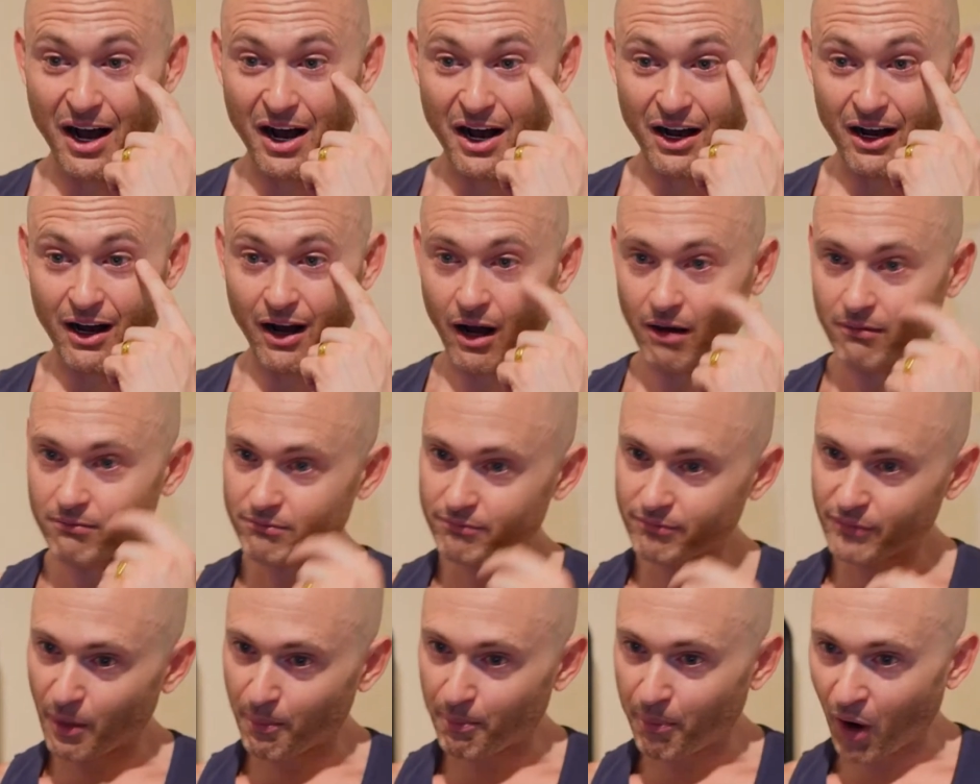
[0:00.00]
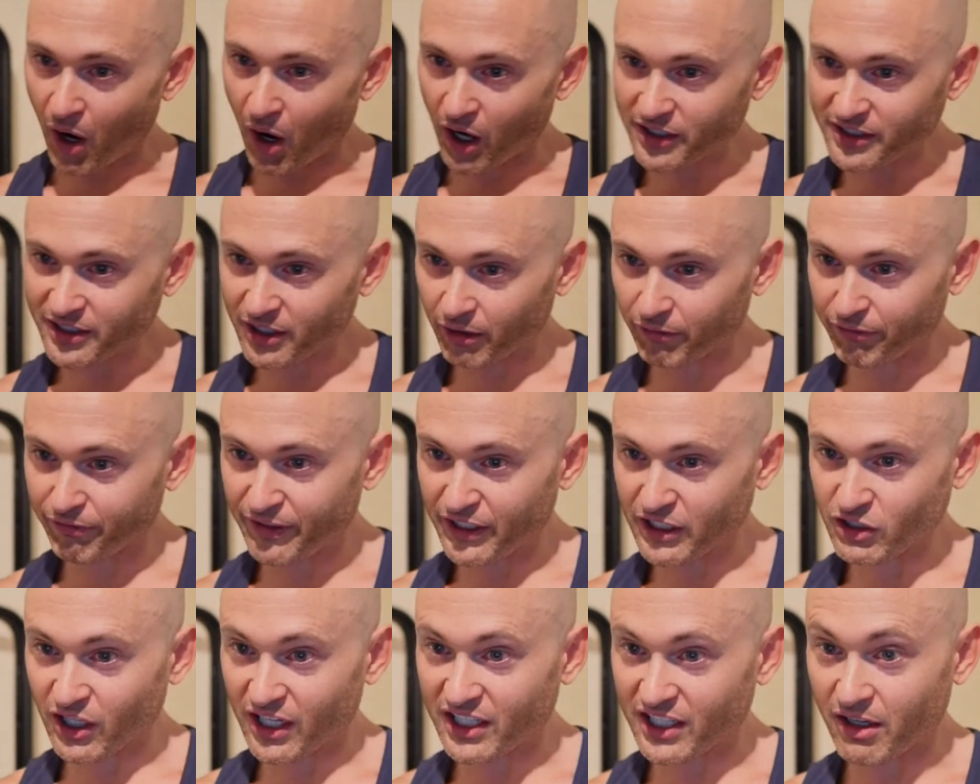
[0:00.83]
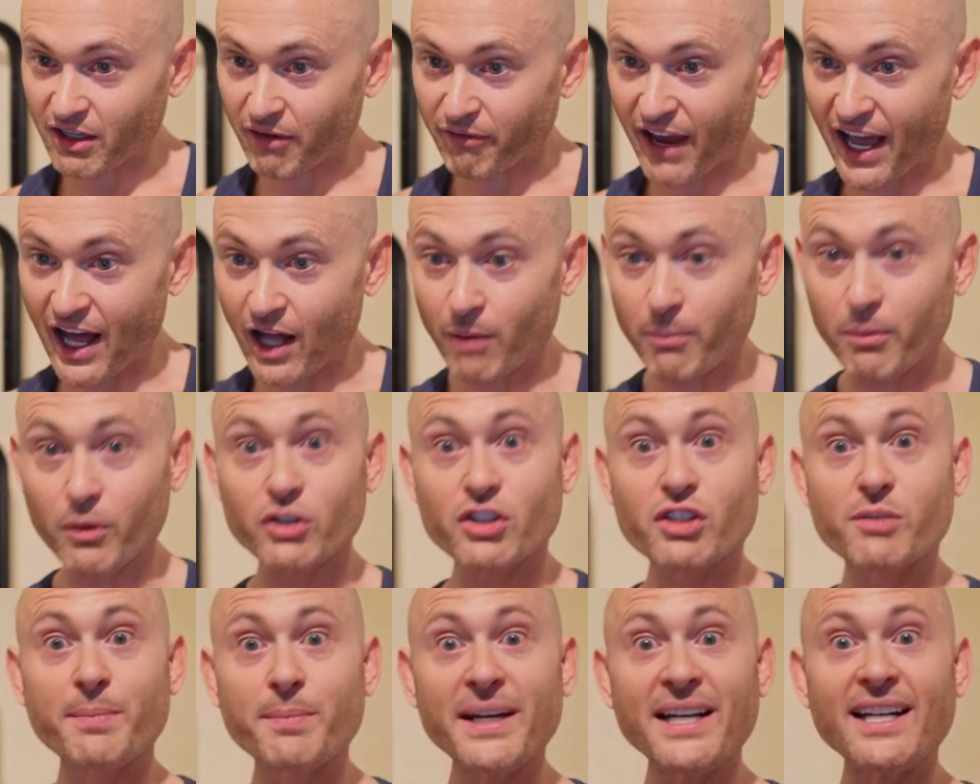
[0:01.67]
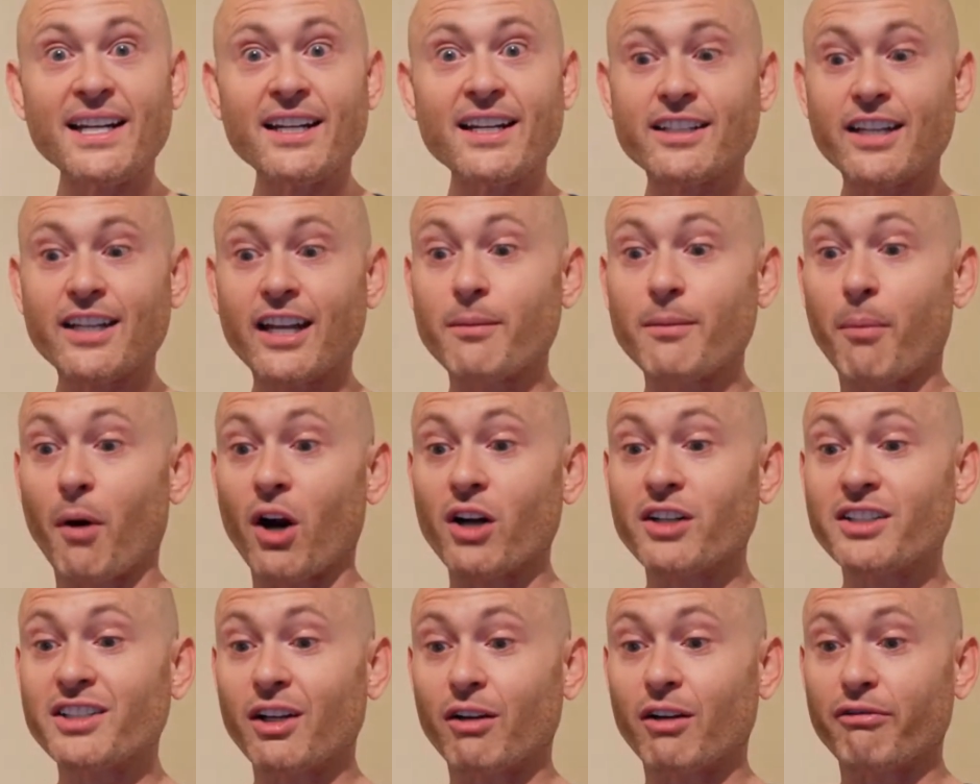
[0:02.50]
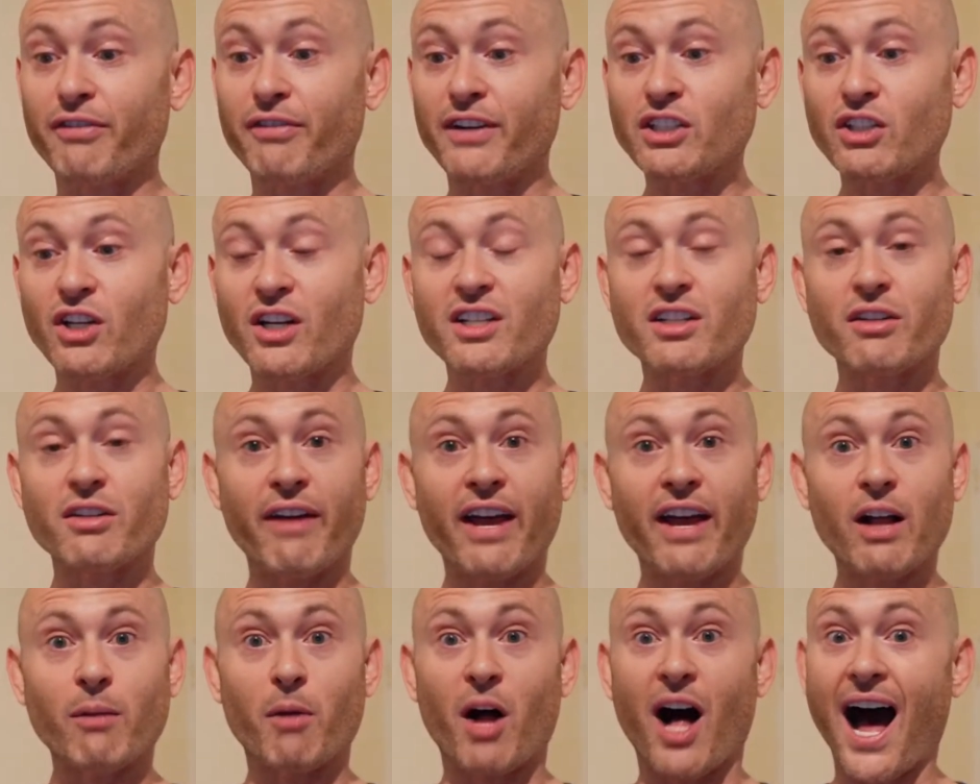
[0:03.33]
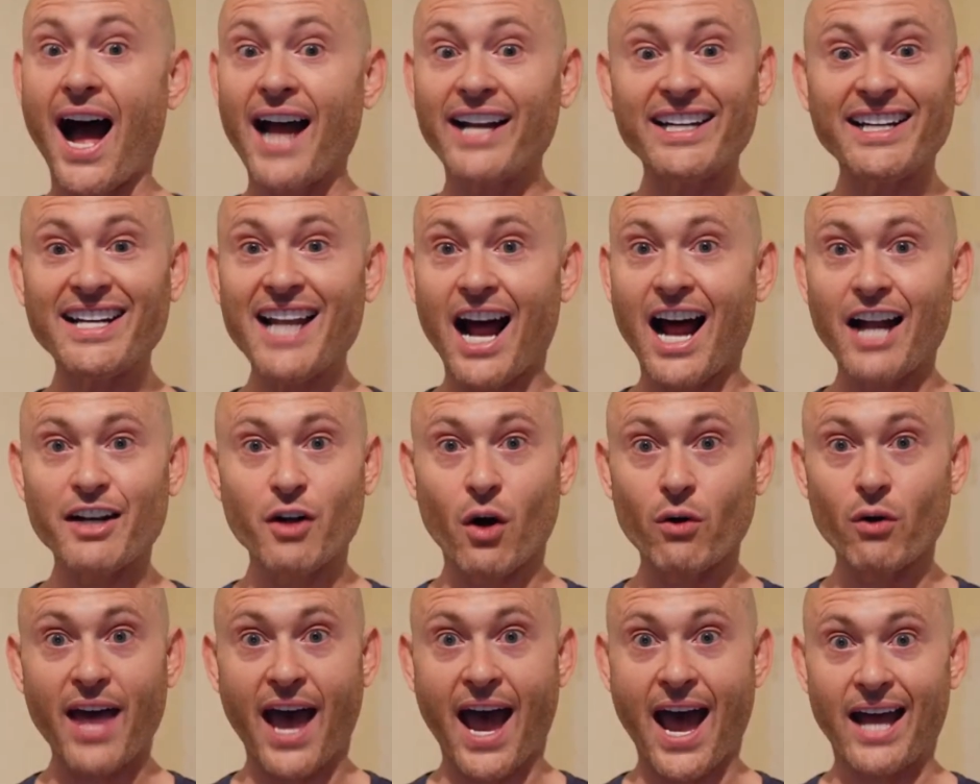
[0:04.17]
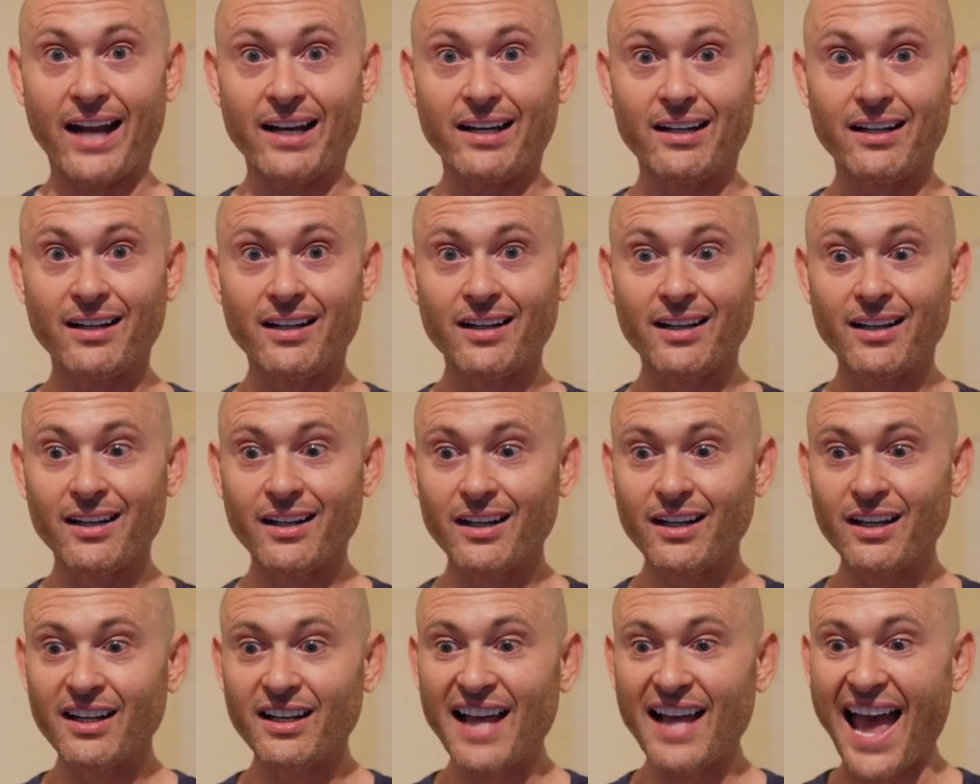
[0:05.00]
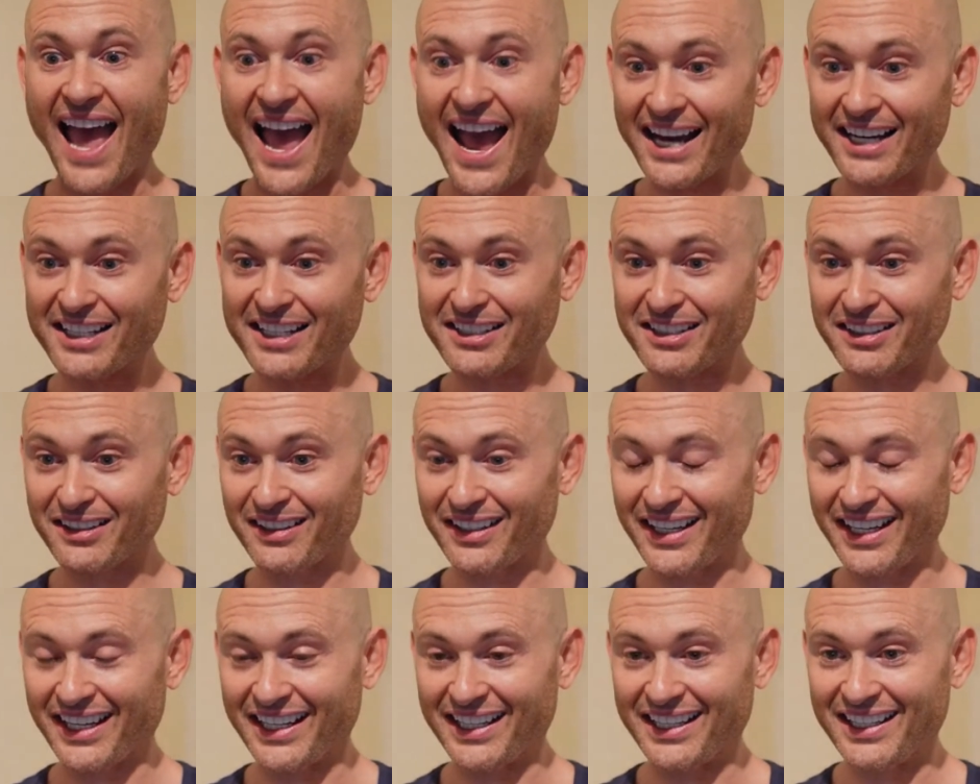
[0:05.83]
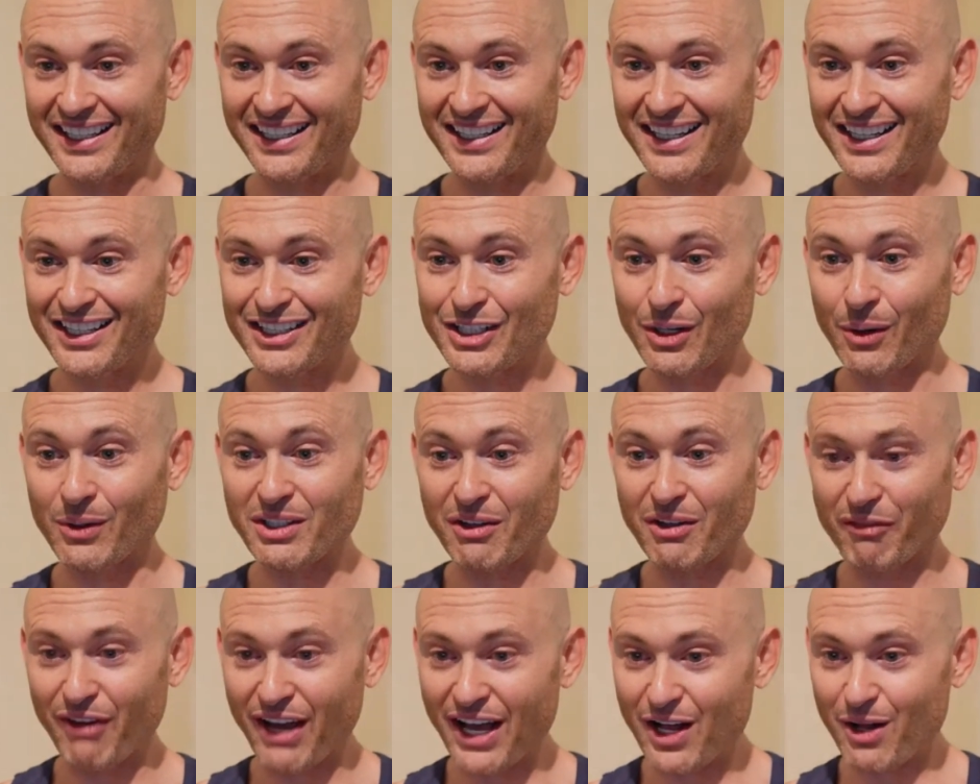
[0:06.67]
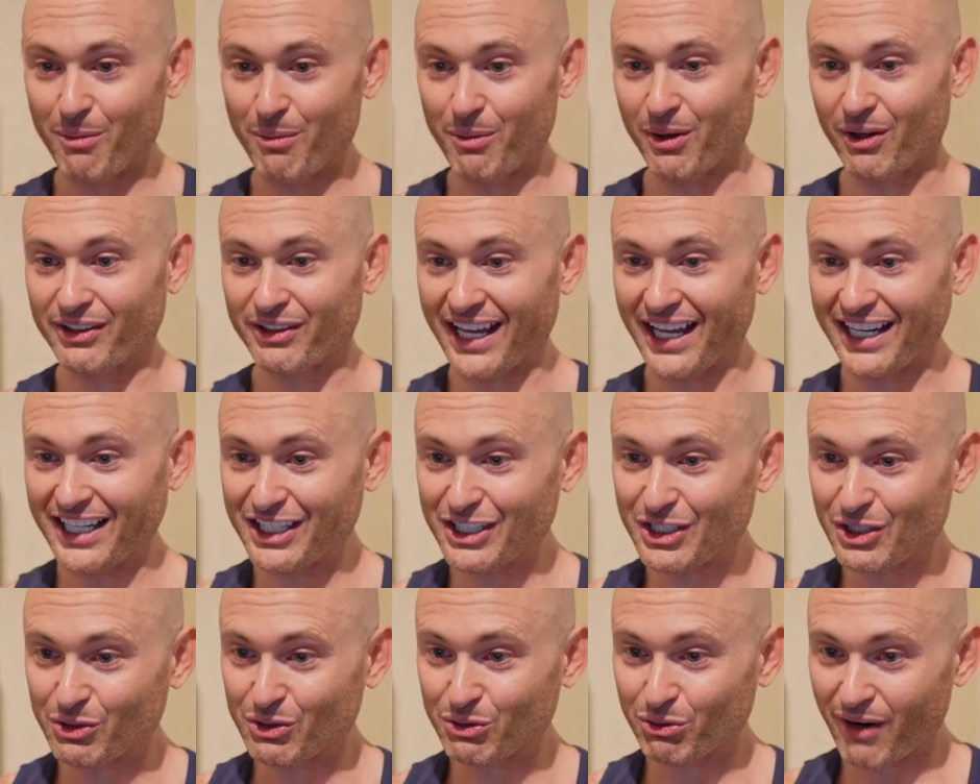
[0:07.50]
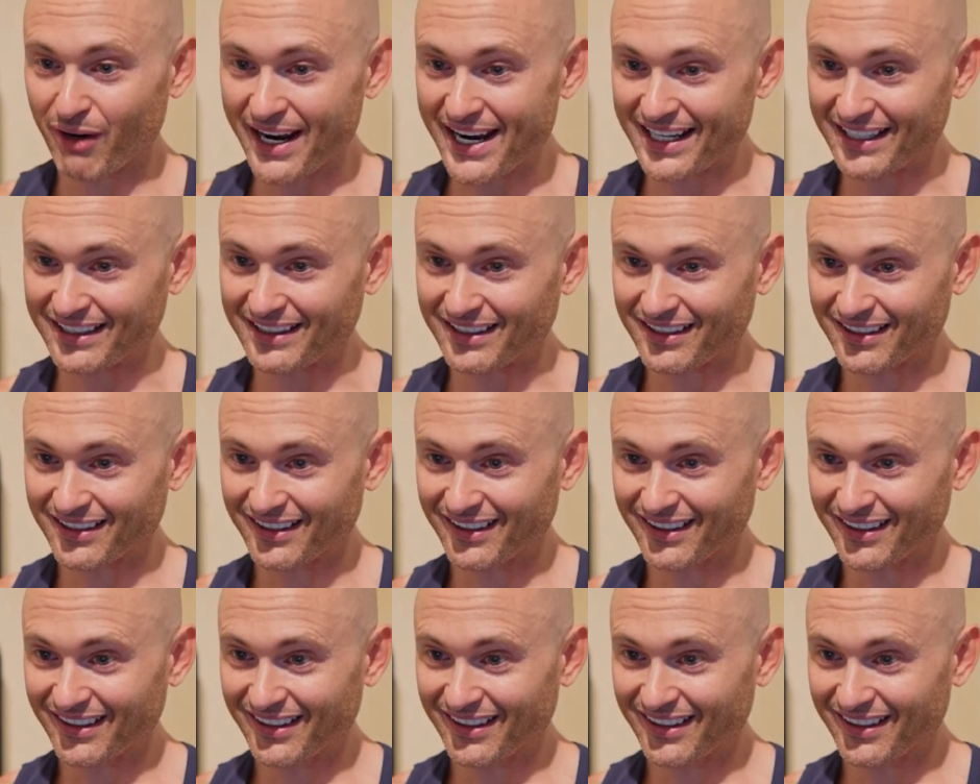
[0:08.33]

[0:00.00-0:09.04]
The bar tilt feature is available. Speediance said the bar tilt feature is available. I did not know that. Excellent. So it's available. That is great.